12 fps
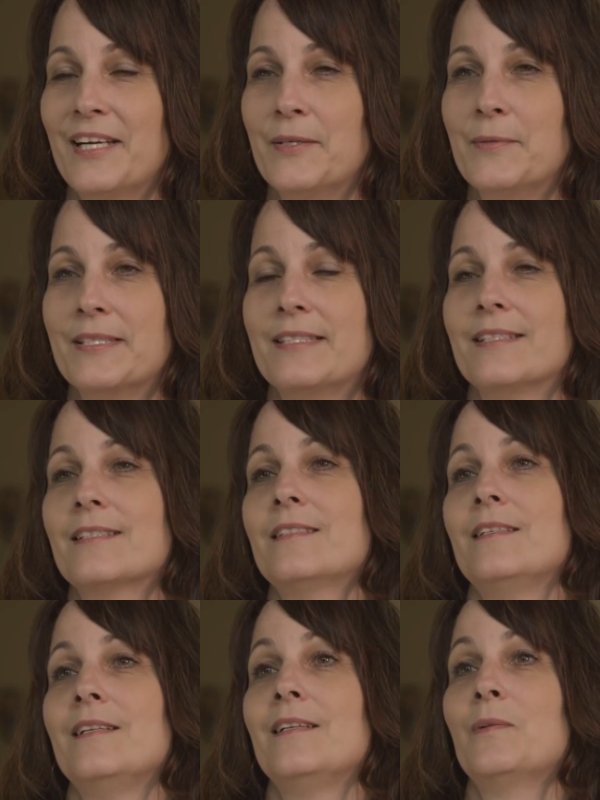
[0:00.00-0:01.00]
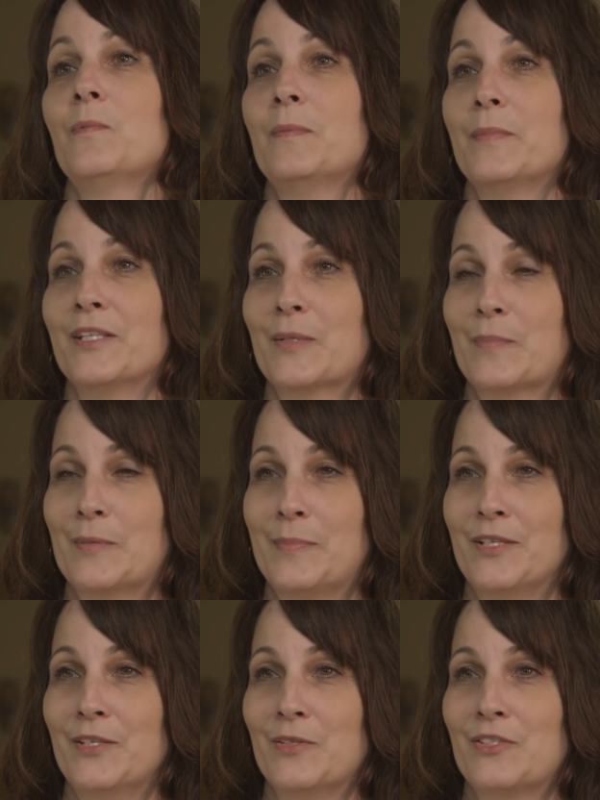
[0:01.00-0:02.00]
I was sixteen when Mark
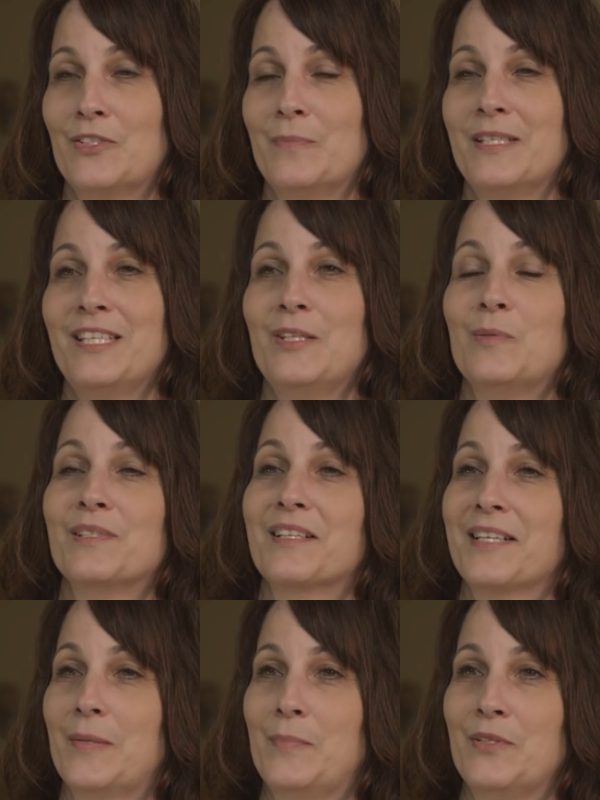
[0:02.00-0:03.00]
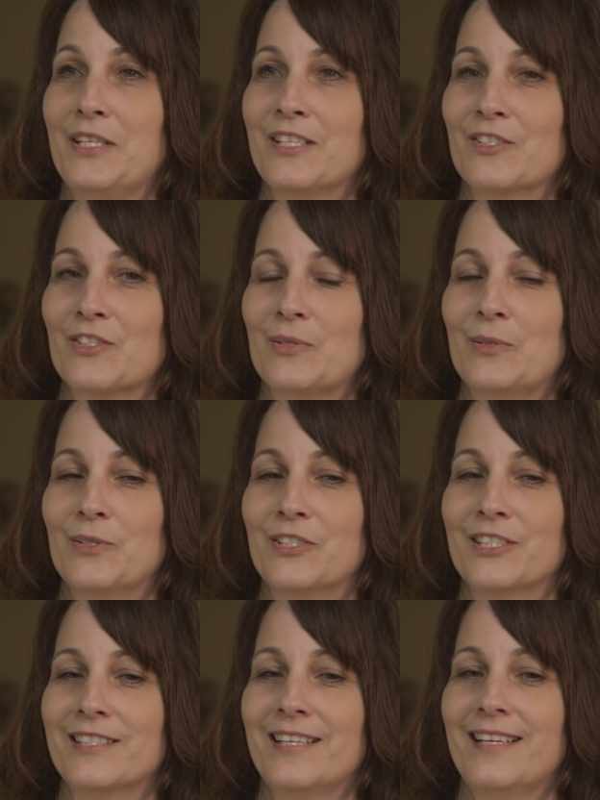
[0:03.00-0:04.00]
proposed to me. He was a couple years older.